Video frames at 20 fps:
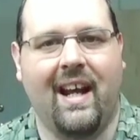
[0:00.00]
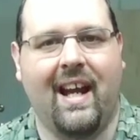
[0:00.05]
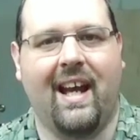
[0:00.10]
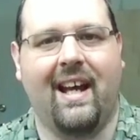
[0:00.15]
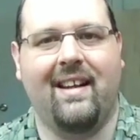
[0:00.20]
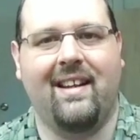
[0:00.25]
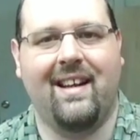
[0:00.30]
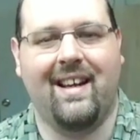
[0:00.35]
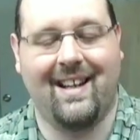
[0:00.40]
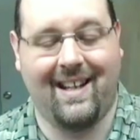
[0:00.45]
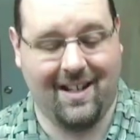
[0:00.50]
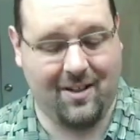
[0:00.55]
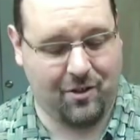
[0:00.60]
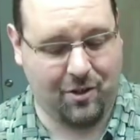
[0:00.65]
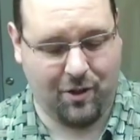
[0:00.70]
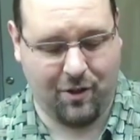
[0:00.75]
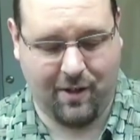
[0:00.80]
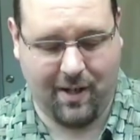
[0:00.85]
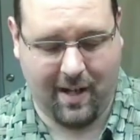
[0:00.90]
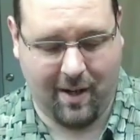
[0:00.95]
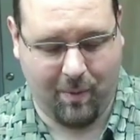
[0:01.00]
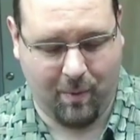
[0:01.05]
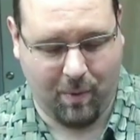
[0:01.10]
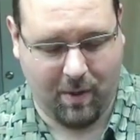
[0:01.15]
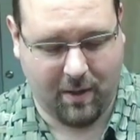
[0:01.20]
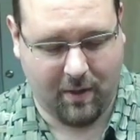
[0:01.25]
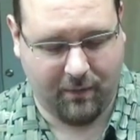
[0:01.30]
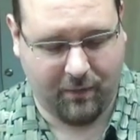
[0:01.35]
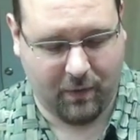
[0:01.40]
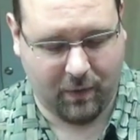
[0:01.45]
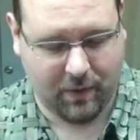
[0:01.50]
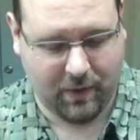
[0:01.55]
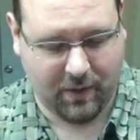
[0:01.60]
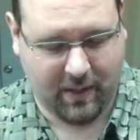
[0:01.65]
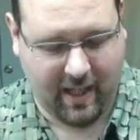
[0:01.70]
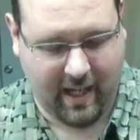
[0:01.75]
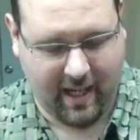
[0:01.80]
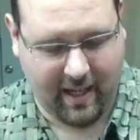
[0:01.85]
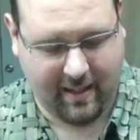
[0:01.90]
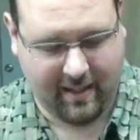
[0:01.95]
and it turned out wonderful. You
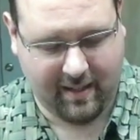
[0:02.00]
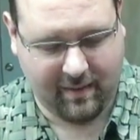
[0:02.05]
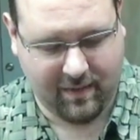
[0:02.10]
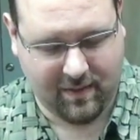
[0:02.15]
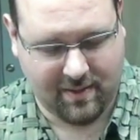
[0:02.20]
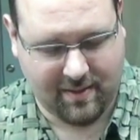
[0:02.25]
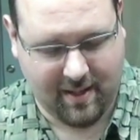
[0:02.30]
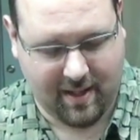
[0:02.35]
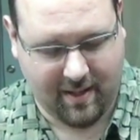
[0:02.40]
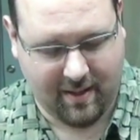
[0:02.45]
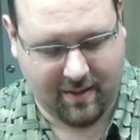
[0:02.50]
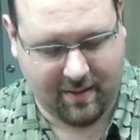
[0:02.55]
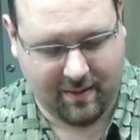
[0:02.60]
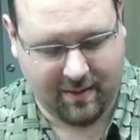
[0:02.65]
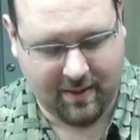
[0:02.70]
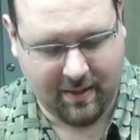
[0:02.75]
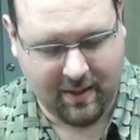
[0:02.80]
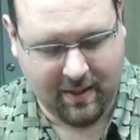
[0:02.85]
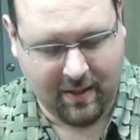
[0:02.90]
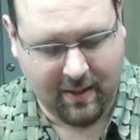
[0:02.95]
can't even tell